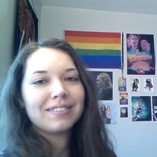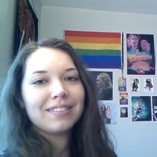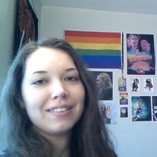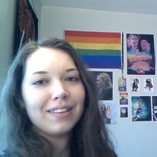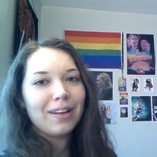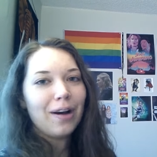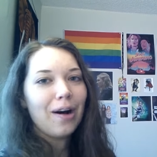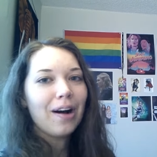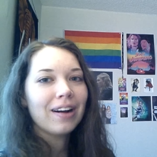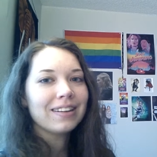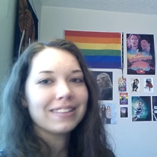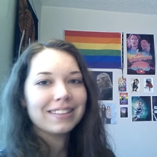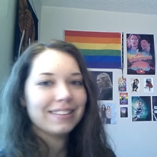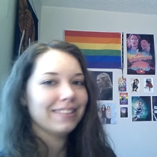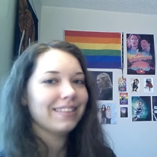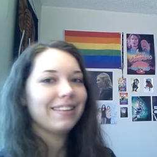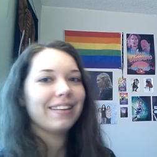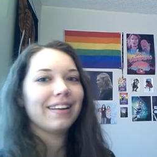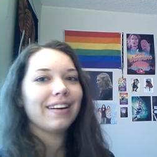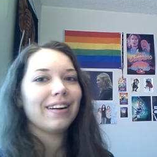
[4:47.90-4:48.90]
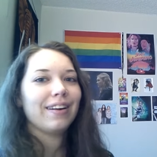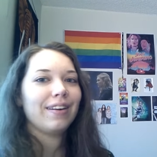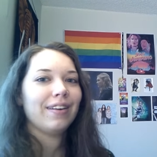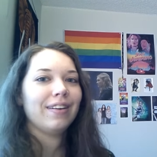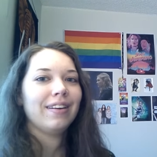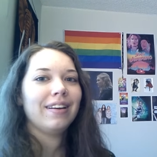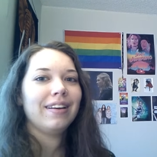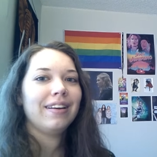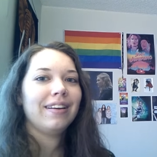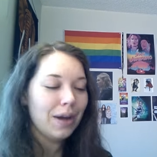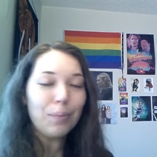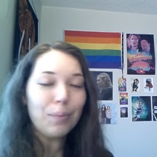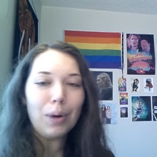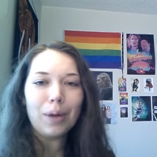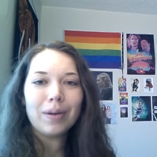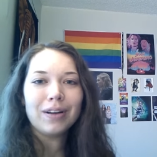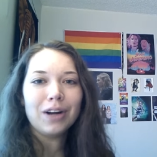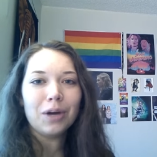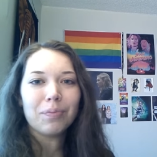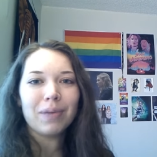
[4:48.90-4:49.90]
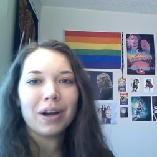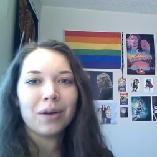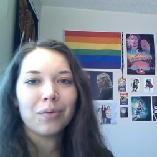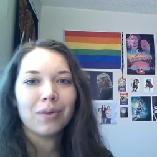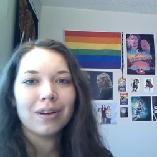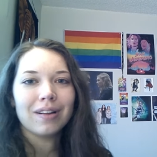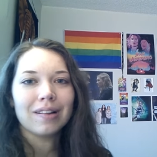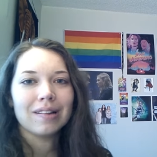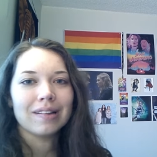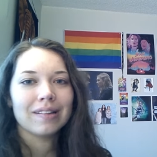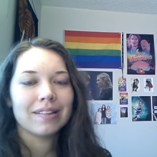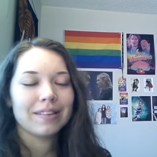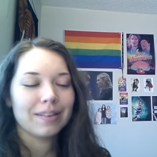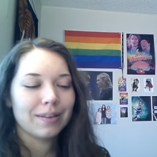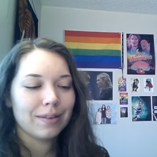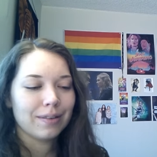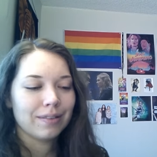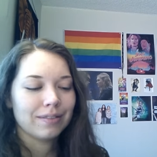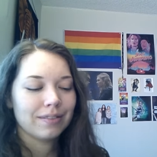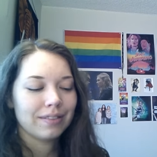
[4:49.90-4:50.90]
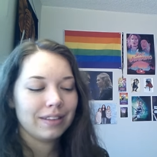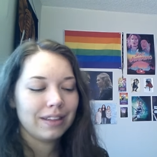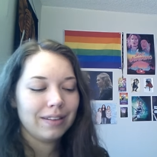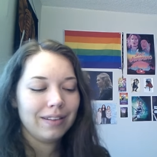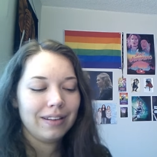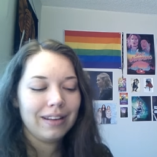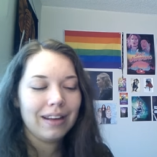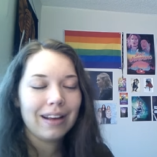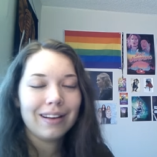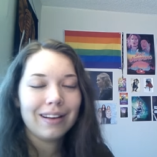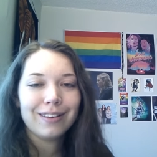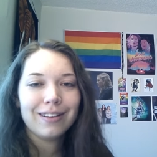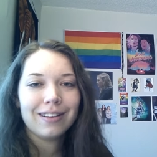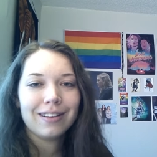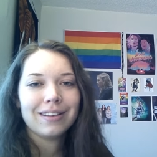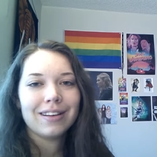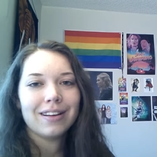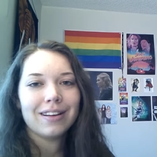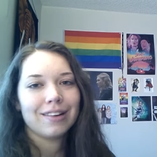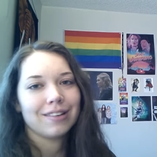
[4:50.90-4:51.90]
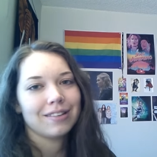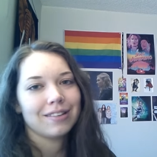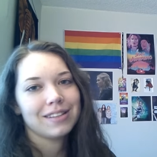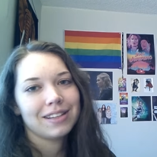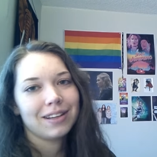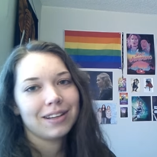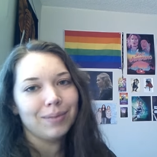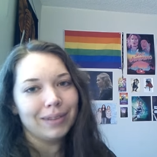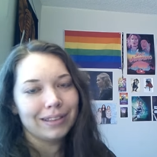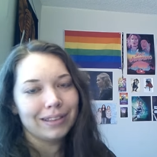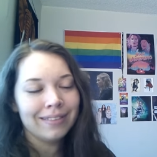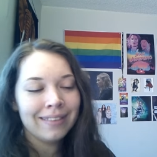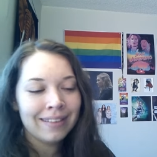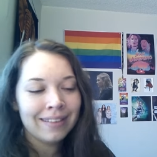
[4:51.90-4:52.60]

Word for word: locked in there, probably not by will. So he, he had good intentions. Come on.